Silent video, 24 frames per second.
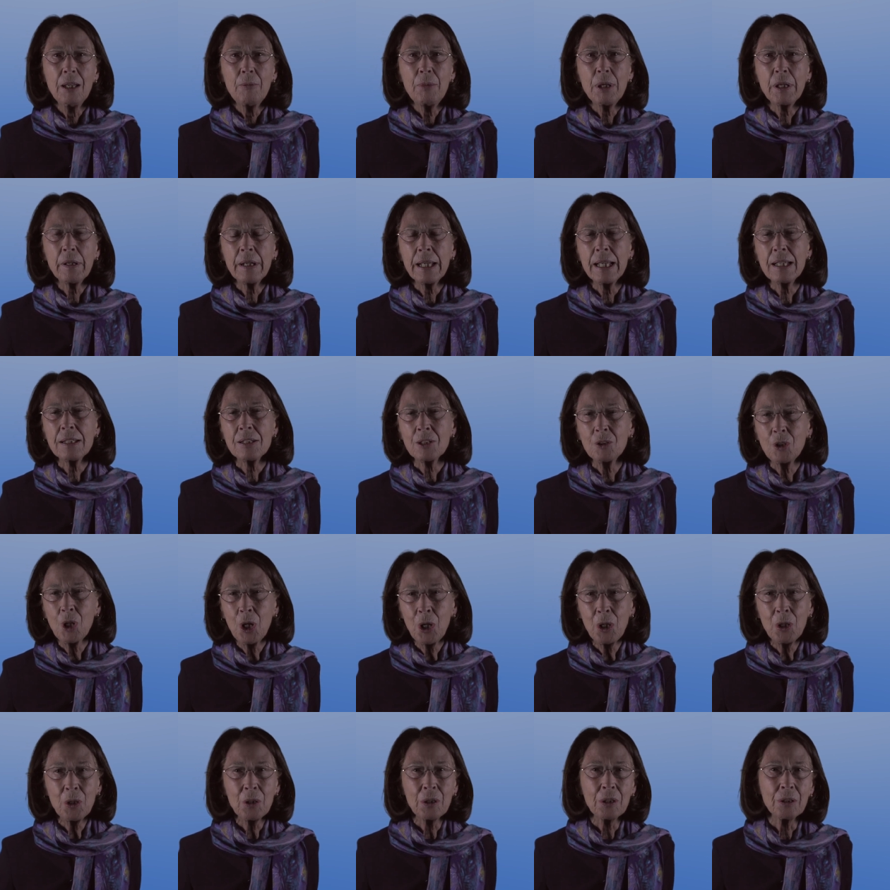PERI has
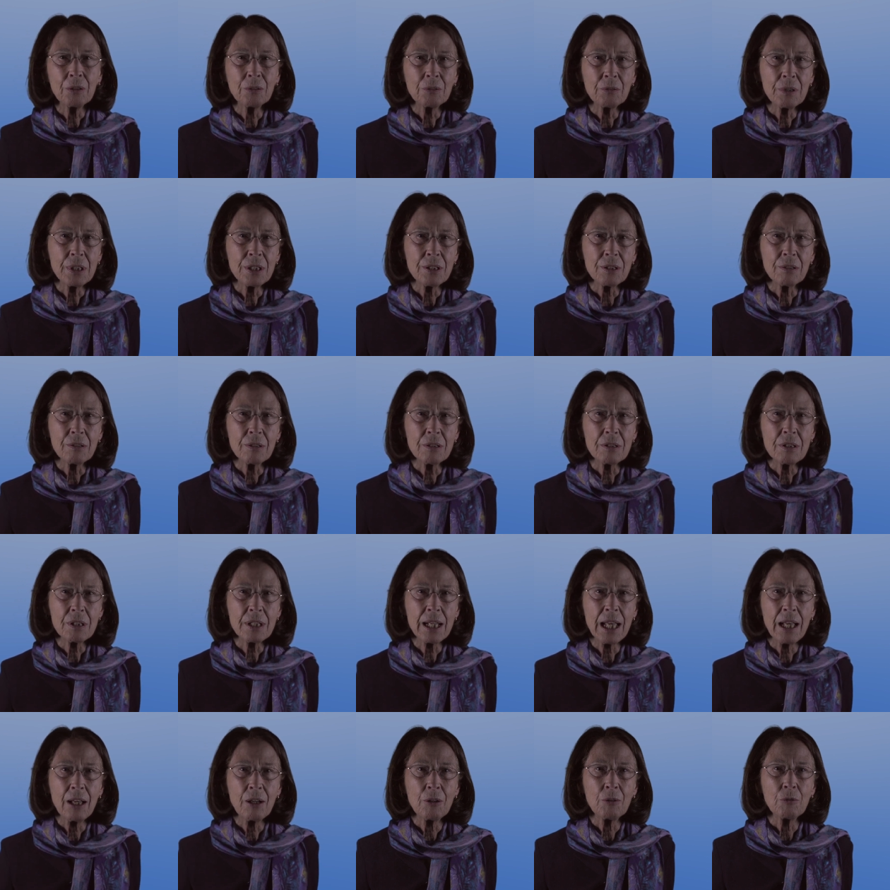long researched
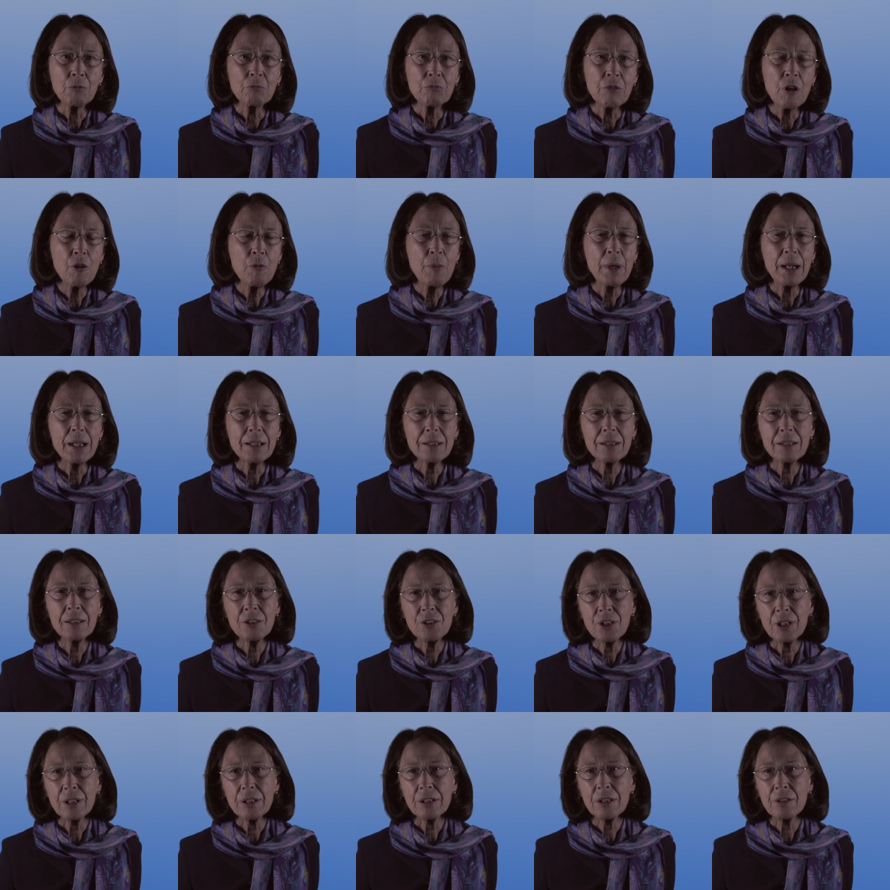how
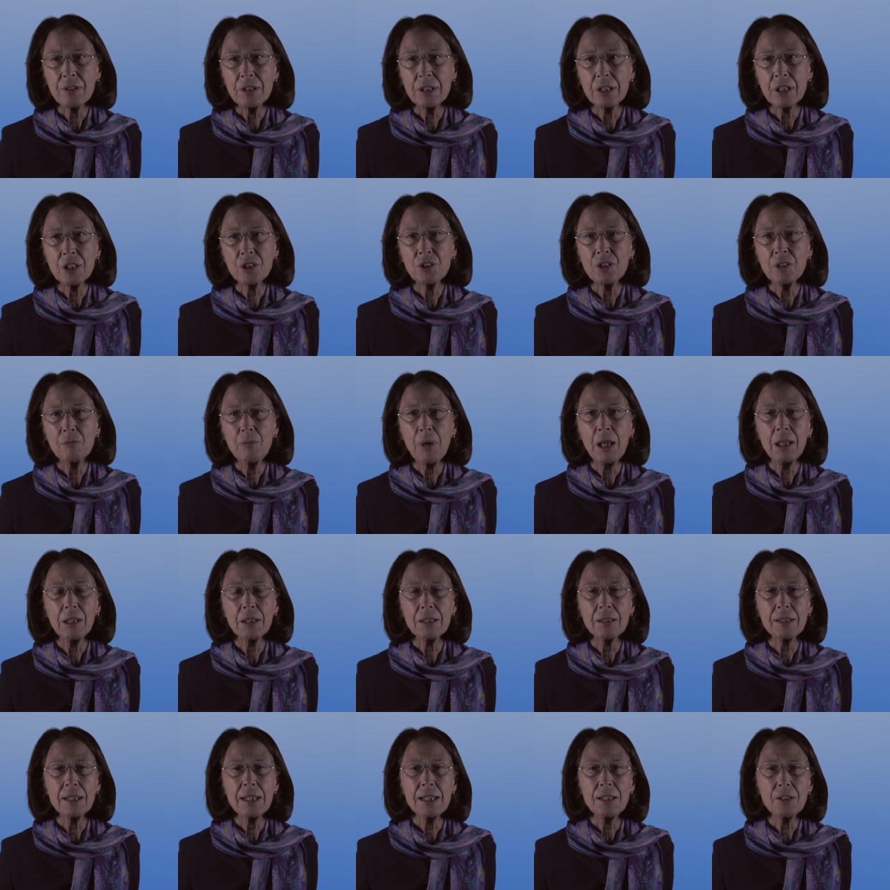robust just transition
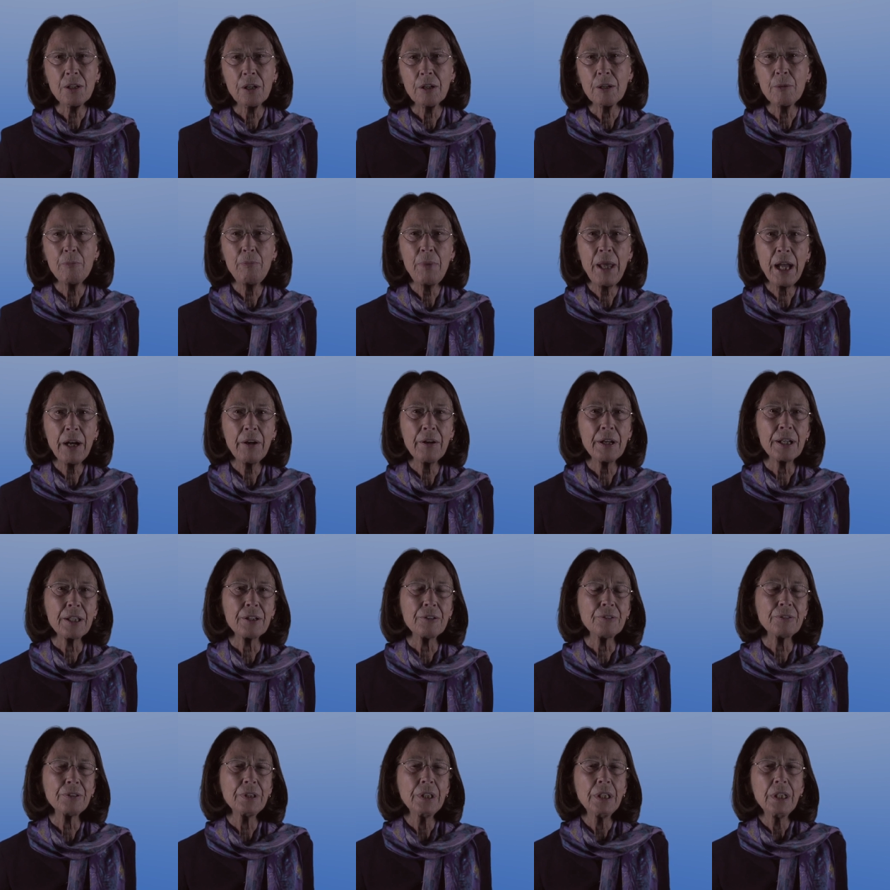policies are
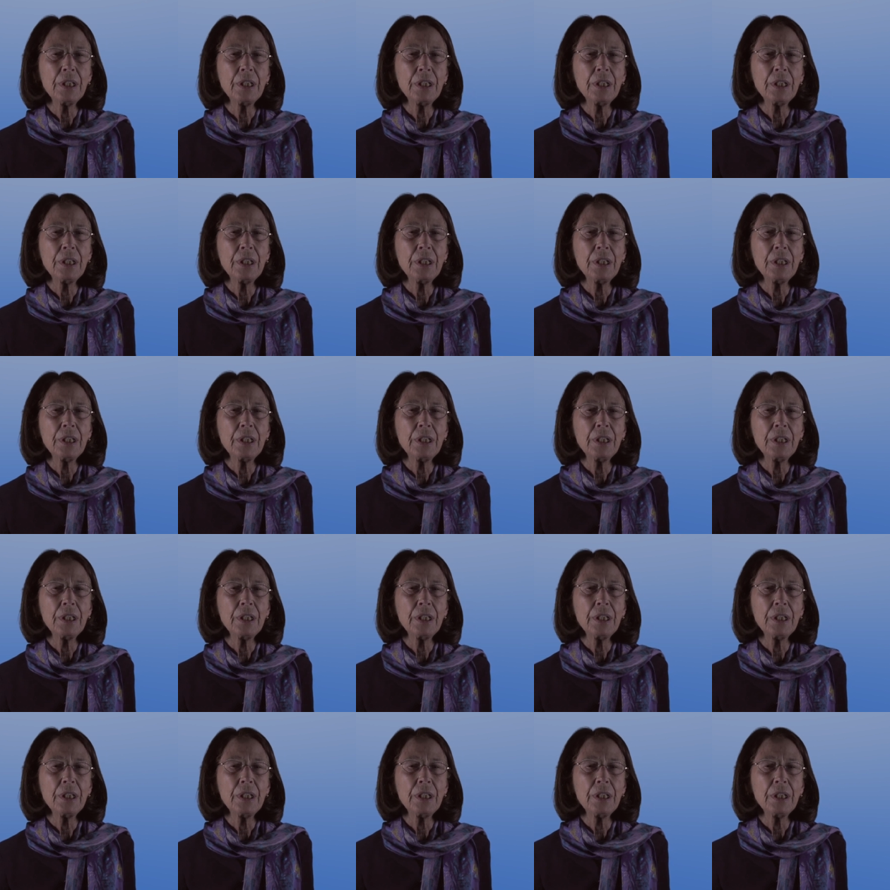imperative